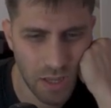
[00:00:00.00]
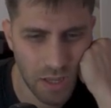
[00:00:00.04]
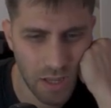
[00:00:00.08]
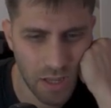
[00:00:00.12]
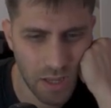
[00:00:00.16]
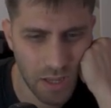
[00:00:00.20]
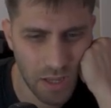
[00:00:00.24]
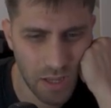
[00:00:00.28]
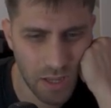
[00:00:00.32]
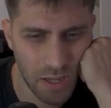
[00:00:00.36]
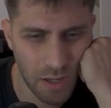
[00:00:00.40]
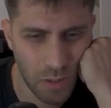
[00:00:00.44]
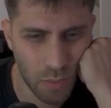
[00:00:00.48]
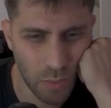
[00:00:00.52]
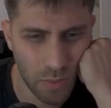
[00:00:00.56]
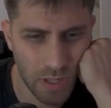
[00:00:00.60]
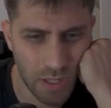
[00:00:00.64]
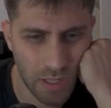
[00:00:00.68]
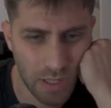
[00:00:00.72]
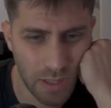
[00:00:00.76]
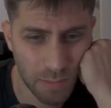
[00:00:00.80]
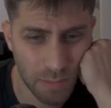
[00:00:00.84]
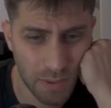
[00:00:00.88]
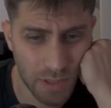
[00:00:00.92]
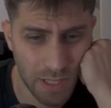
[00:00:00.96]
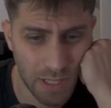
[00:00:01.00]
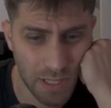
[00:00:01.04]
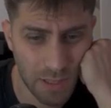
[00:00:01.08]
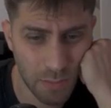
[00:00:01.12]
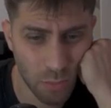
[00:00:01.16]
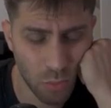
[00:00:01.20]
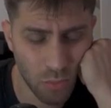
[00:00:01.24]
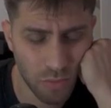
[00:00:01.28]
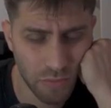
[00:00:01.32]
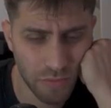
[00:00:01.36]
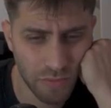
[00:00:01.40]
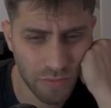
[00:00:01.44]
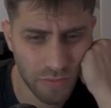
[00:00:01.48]
when he played a
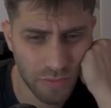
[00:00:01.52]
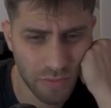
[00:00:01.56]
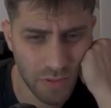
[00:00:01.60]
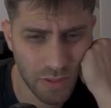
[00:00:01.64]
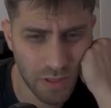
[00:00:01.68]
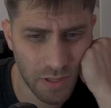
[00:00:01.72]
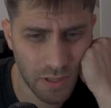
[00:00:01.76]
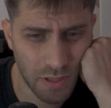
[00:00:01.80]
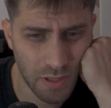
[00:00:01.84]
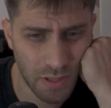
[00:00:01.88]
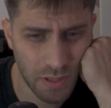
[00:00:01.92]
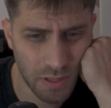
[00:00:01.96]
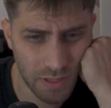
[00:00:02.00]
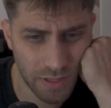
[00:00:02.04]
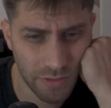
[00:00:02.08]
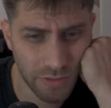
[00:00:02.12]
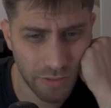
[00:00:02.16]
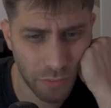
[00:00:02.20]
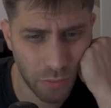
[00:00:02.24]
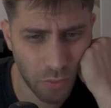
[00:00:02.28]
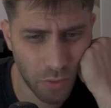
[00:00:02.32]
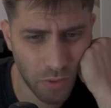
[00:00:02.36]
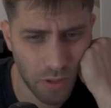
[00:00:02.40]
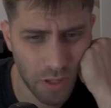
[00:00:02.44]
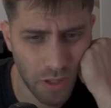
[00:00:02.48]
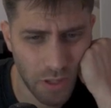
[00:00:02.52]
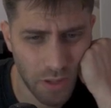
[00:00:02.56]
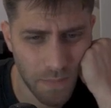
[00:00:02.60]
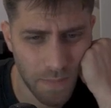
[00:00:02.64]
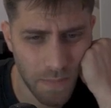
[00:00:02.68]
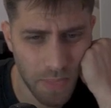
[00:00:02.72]
move e4,